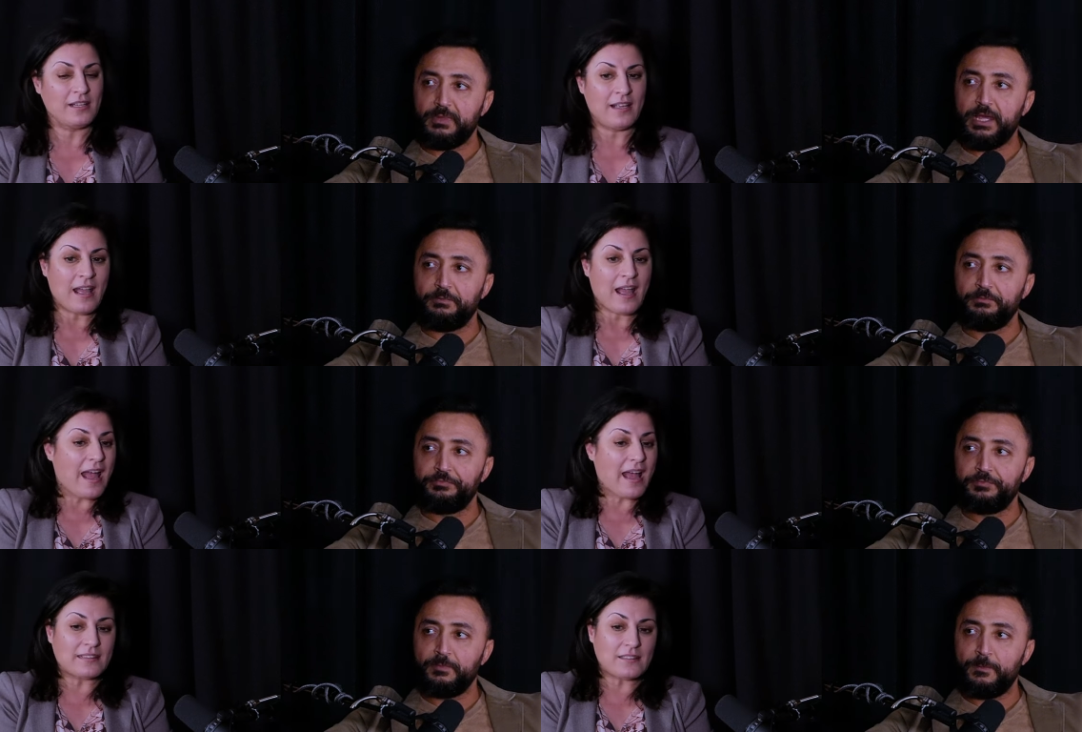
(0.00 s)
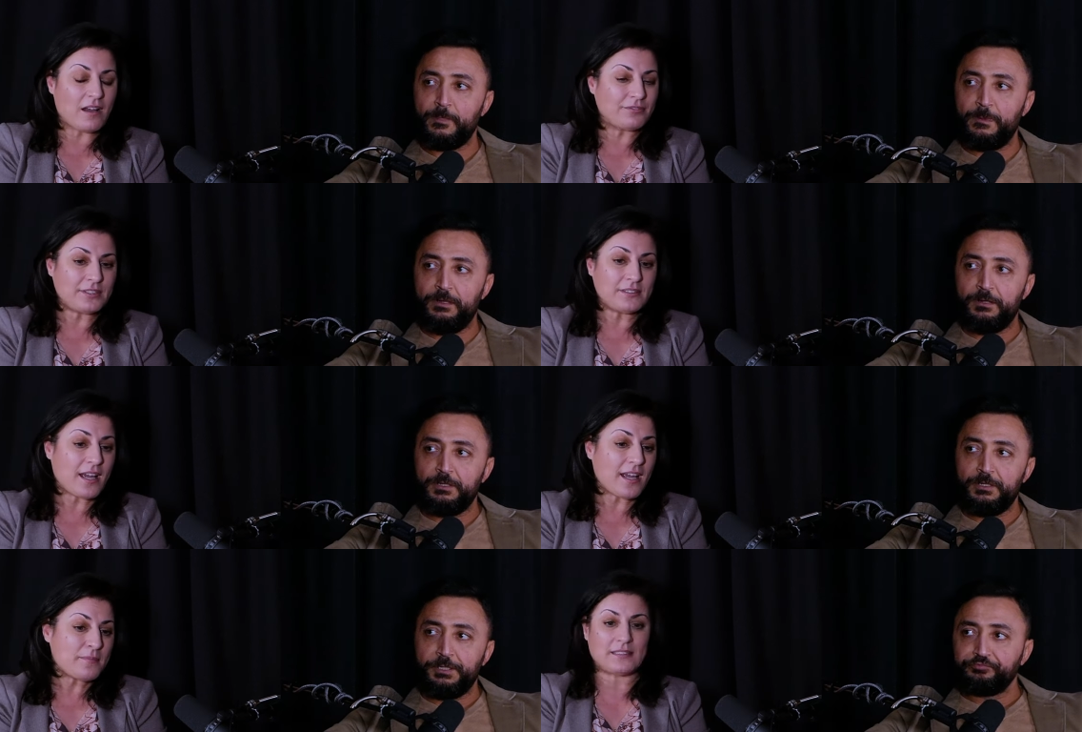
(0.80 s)
Speaker 1: Yeah. And
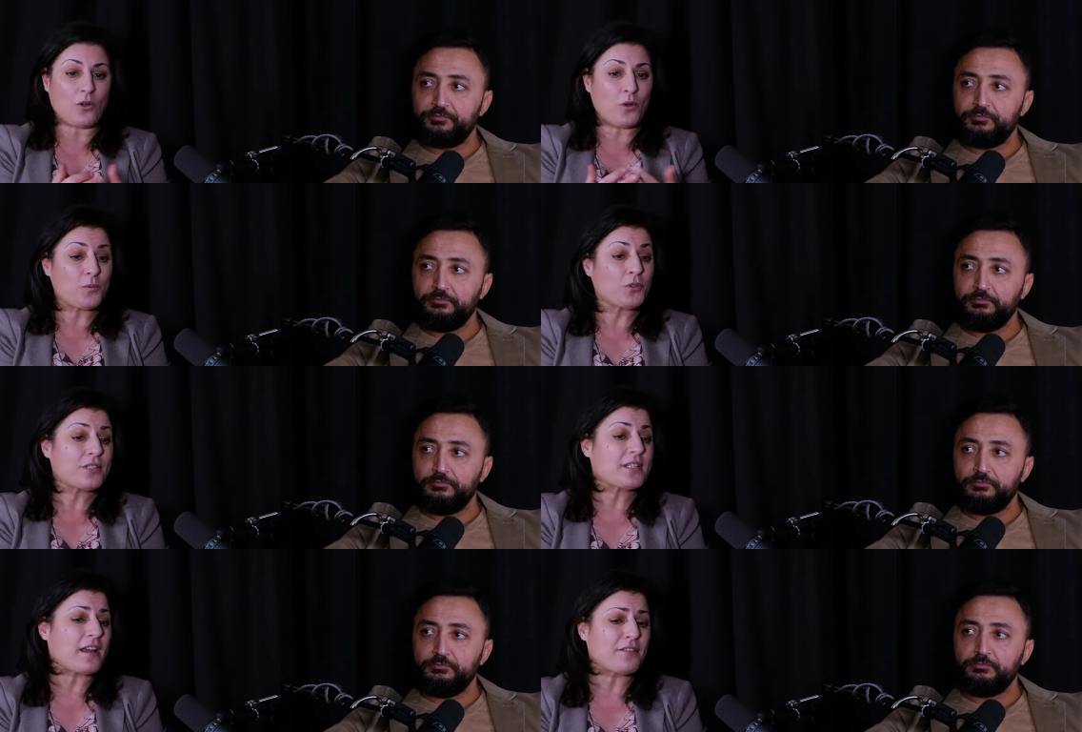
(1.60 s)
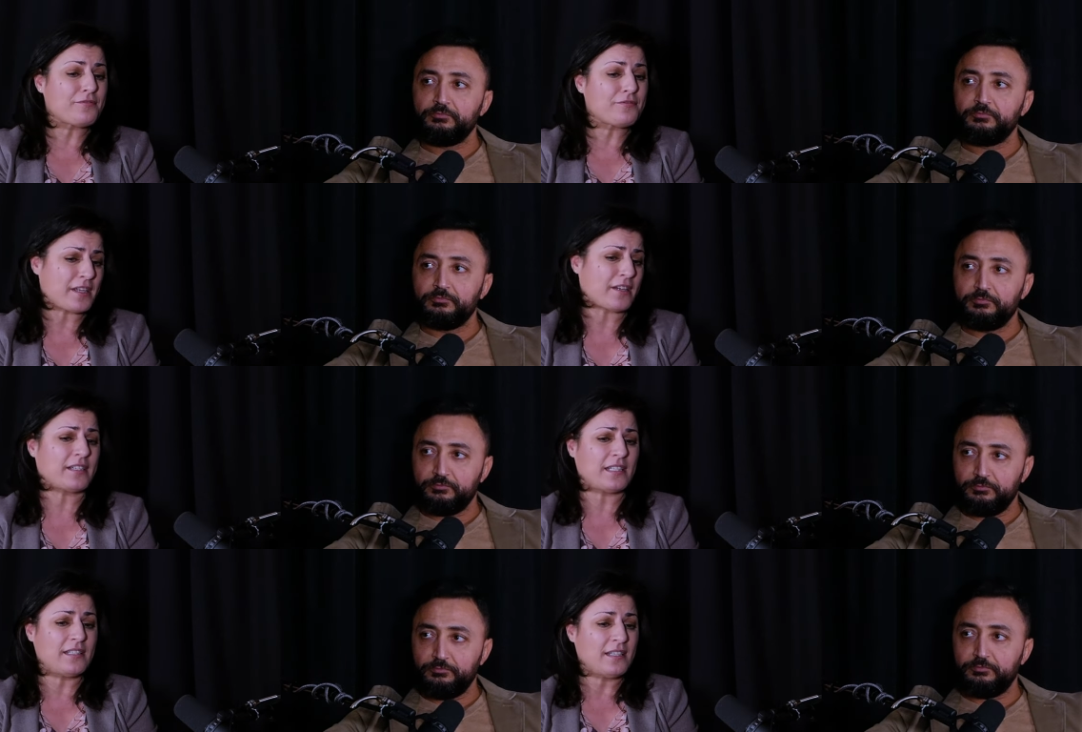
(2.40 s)
oftentimes, homeowners are
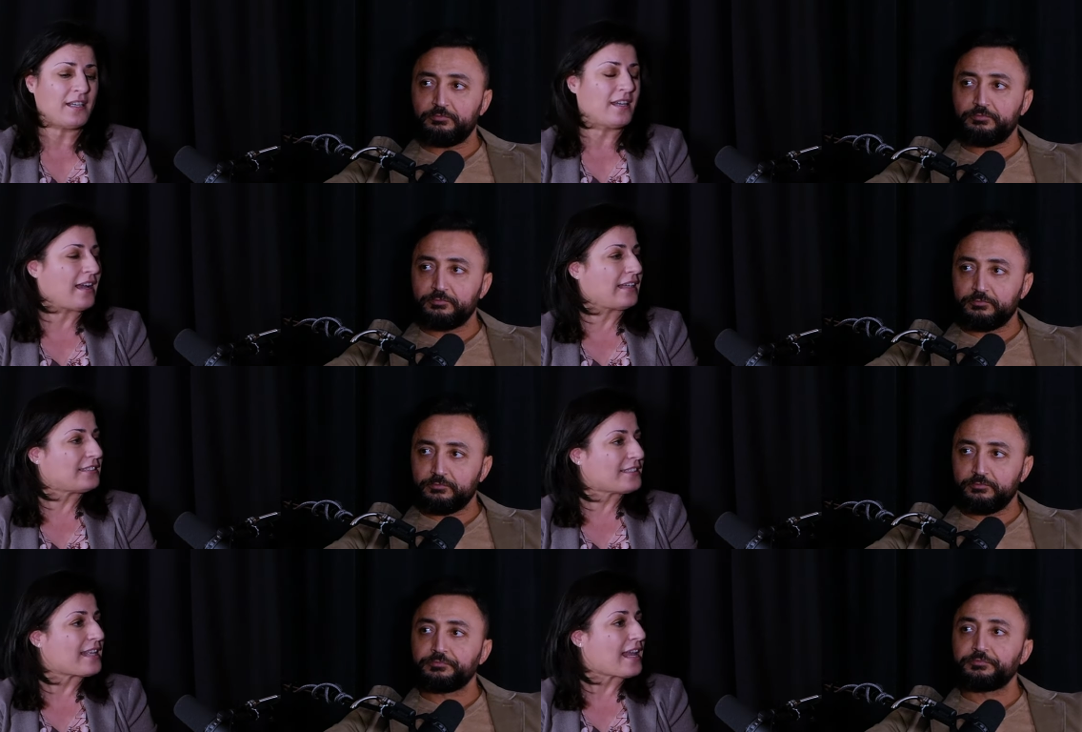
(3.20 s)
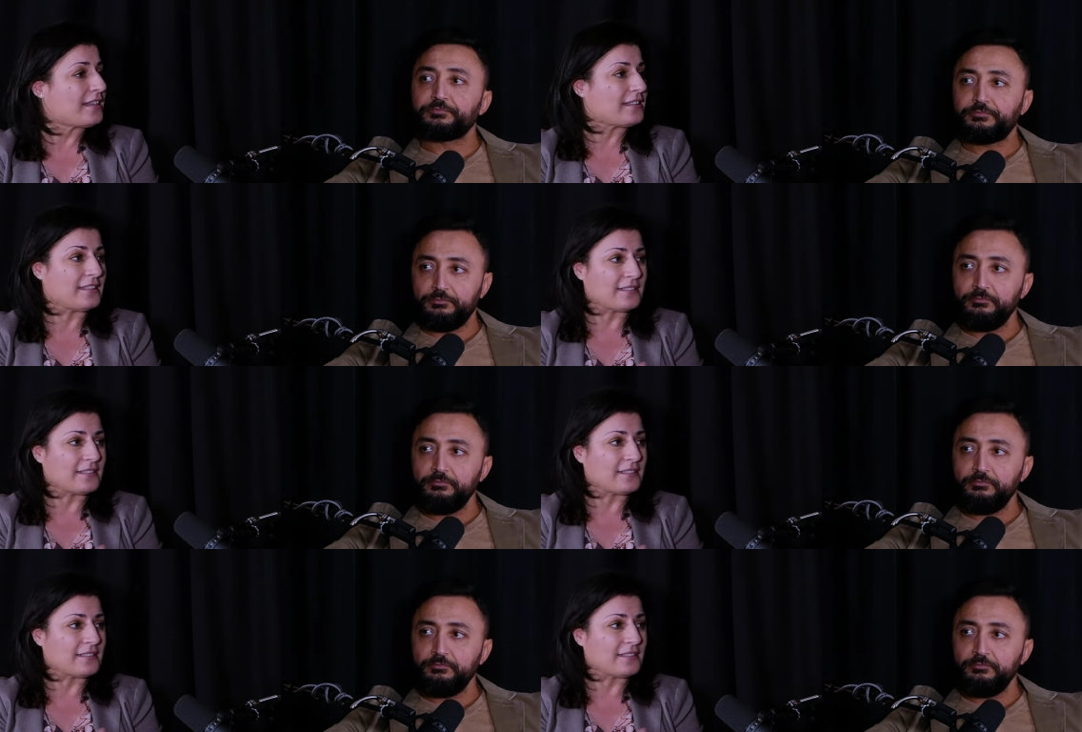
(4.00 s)
very understanding.